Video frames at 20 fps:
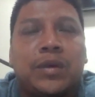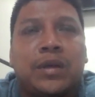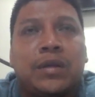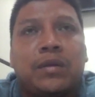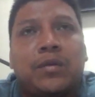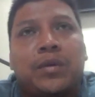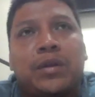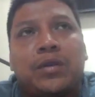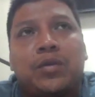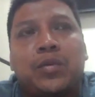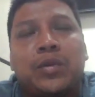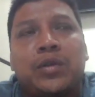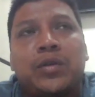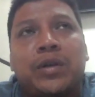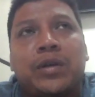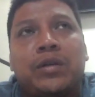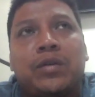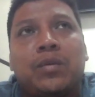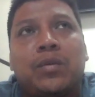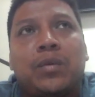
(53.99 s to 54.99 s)
one, we
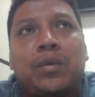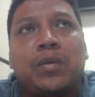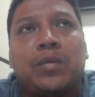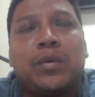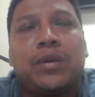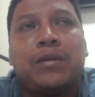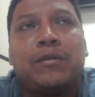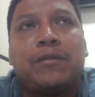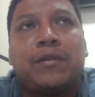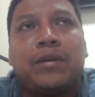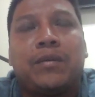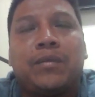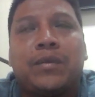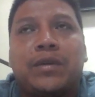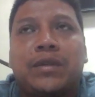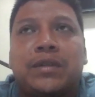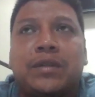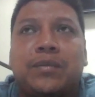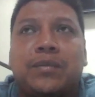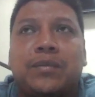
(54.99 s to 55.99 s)
try to work with the
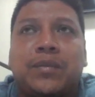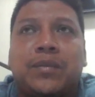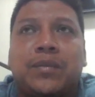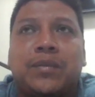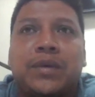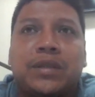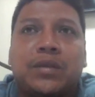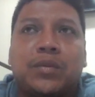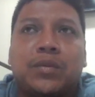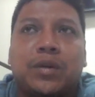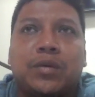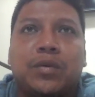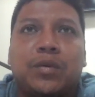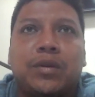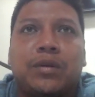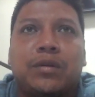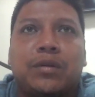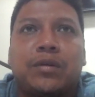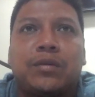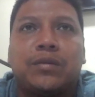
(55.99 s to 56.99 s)
farmers the best we could
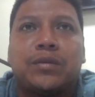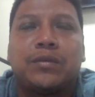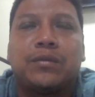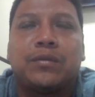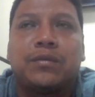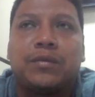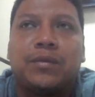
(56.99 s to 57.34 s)
in terms of